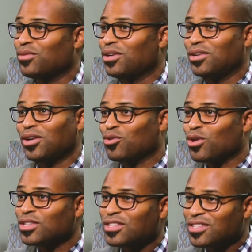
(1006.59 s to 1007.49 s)

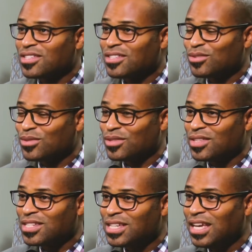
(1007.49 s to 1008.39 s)
across the
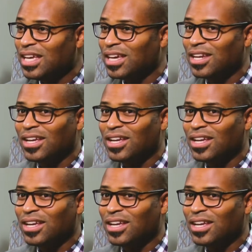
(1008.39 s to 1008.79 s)
sea and